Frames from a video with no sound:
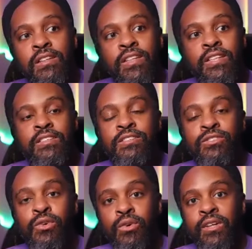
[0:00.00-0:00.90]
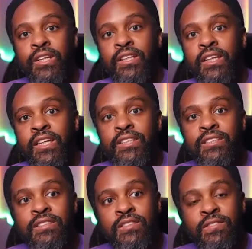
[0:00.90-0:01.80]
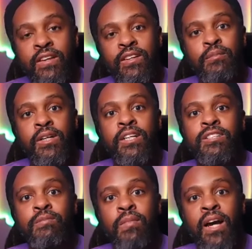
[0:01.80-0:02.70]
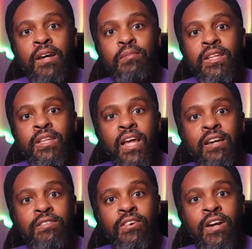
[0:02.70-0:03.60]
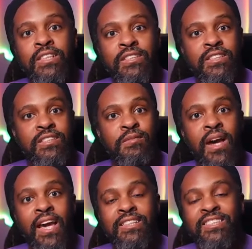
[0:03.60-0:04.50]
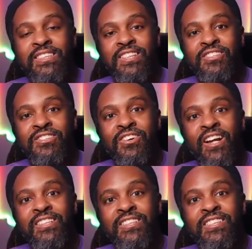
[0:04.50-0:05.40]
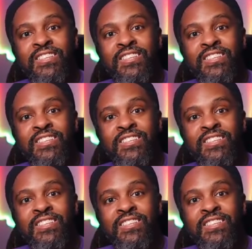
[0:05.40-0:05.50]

this story is very much my midlife crisis, my existential crisis.